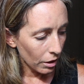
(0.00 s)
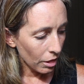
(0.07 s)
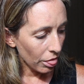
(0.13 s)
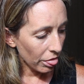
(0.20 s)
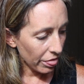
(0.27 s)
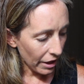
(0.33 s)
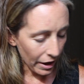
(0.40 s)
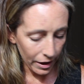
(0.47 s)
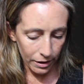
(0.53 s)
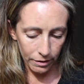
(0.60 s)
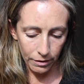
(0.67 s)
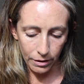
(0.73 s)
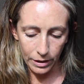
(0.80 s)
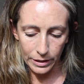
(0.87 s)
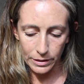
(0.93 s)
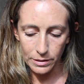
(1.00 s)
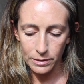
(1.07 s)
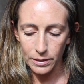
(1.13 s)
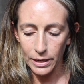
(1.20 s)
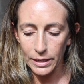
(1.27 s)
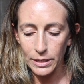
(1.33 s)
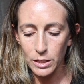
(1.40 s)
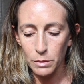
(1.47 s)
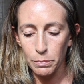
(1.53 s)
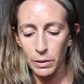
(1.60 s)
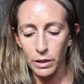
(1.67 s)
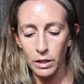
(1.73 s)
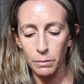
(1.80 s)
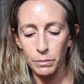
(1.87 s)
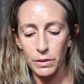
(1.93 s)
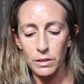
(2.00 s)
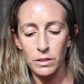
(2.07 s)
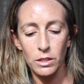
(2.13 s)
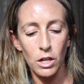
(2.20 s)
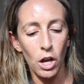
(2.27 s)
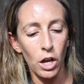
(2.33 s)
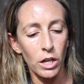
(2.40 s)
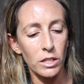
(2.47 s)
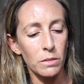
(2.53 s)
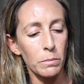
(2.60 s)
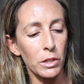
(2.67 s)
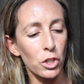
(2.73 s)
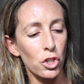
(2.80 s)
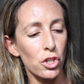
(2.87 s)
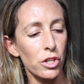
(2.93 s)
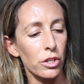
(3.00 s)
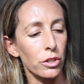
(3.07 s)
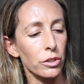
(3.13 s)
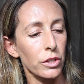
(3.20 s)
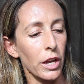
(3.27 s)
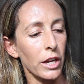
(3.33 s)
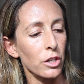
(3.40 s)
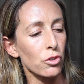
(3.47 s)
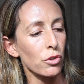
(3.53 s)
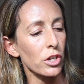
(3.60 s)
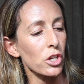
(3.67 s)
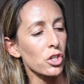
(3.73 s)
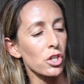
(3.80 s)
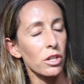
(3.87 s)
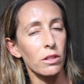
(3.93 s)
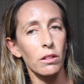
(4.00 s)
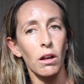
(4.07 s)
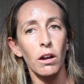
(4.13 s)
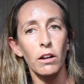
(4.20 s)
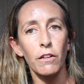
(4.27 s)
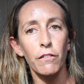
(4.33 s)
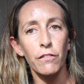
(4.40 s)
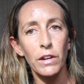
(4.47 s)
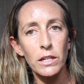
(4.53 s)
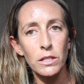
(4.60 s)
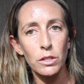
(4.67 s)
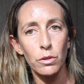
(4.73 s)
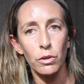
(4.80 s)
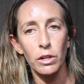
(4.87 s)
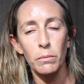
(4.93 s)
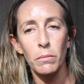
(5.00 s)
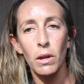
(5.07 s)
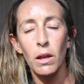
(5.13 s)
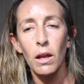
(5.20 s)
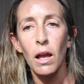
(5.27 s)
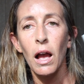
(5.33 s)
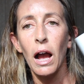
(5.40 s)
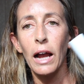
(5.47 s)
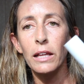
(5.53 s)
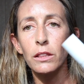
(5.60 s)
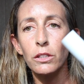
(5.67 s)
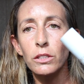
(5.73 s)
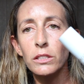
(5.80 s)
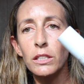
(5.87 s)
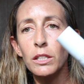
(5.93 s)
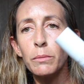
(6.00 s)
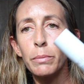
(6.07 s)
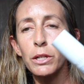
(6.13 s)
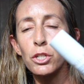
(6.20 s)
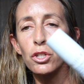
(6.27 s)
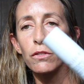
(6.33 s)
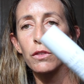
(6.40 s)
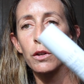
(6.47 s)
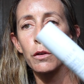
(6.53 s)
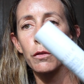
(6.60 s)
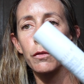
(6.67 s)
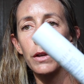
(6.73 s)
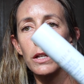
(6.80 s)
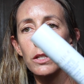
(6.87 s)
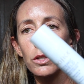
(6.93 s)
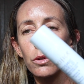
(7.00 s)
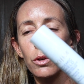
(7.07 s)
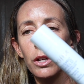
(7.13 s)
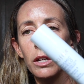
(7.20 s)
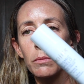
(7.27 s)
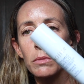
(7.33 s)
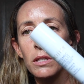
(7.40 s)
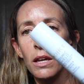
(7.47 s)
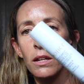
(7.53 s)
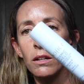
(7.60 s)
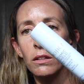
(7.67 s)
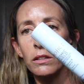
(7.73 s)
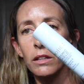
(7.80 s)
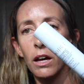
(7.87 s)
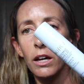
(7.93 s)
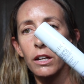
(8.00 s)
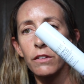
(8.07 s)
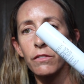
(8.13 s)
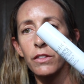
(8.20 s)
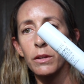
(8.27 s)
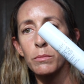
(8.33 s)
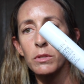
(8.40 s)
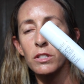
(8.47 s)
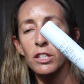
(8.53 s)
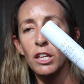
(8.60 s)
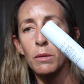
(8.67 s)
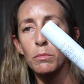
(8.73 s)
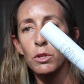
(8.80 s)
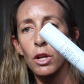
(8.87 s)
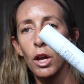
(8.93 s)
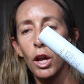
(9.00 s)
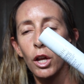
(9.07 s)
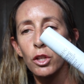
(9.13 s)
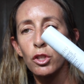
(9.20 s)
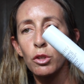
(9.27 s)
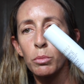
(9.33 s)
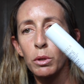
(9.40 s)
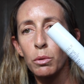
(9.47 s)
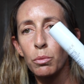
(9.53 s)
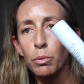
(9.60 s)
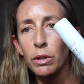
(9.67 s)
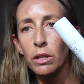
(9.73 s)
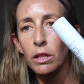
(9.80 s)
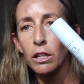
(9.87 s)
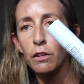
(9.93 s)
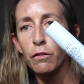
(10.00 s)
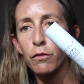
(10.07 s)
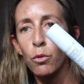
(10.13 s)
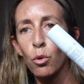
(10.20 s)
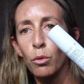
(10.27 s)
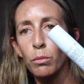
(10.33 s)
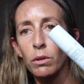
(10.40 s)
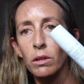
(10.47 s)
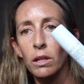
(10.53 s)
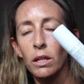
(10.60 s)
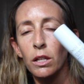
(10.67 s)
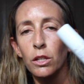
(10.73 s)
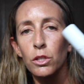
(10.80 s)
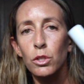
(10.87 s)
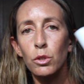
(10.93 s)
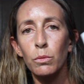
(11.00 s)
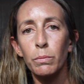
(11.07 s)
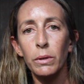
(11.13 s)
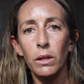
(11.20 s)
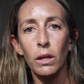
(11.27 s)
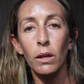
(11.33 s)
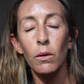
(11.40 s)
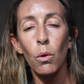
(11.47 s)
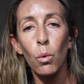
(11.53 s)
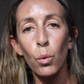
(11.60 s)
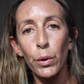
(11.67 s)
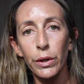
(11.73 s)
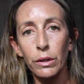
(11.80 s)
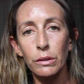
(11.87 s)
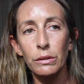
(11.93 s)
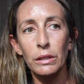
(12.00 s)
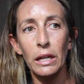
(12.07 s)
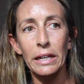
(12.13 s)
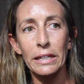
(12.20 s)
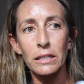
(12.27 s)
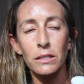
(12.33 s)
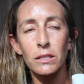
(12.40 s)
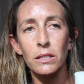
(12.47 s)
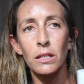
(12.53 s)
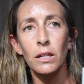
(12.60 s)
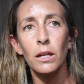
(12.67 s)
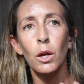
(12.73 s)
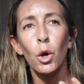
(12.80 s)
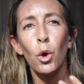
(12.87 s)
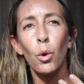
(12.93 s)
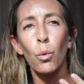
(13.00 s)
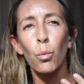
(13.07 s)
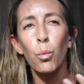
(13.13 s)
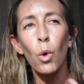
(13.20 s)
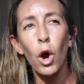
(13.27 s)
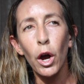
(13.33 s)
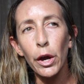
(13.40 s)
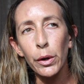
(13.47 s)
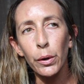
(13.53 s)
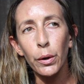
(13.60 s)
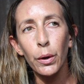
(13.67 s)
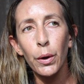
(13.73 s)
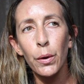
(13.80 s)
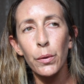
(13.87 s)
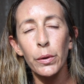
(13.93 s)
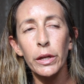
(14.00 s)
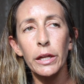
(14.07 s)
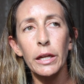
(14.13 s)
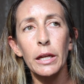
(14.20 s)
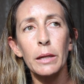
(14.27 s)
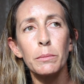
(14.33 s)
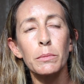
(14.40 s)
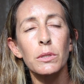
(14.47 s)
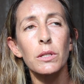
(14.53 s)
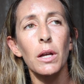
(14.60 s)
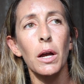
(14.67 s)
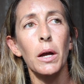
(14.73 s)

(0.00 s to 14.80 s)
Then I decided to pick up this Cosmic Shield Hydration Lock Face Cream. I looked at a bunch of their face creams, and a lot of them seemed to be really formulated to being oil light, water creams,